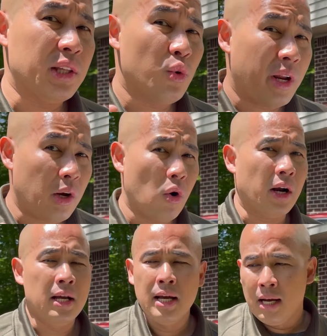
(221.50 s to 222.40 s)
you record
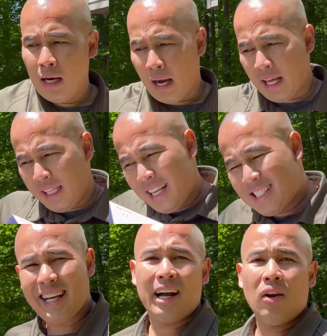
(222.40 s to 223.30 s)
at
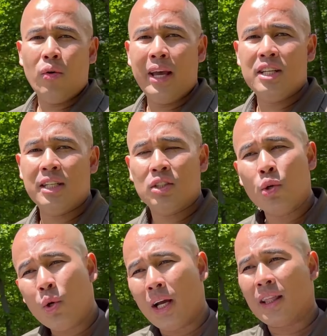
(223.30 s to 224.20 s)
exact location. So
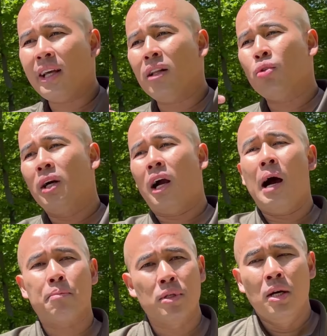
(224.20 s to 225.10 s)
you can tell to the
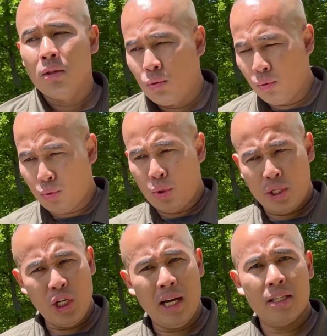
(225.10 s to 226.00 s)
cops, to the
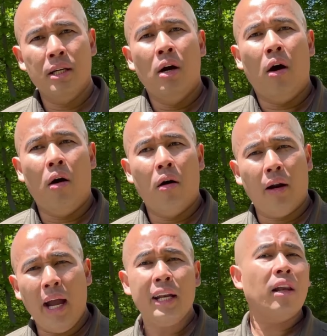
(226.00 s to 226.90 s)
judge, or
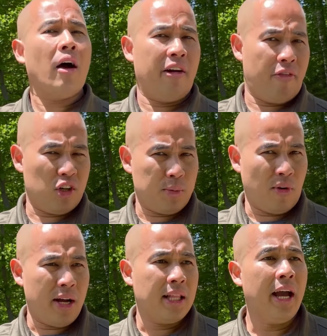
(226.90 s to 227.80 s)
any law enforcement,
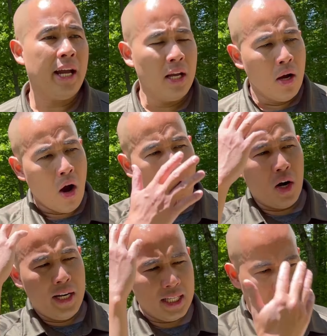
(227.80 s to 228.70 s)
right? Hey,
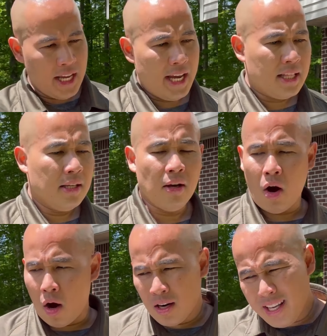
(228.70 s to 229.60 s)
on this date,
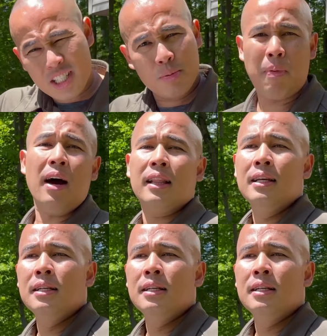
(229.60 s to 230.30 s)
on this spot,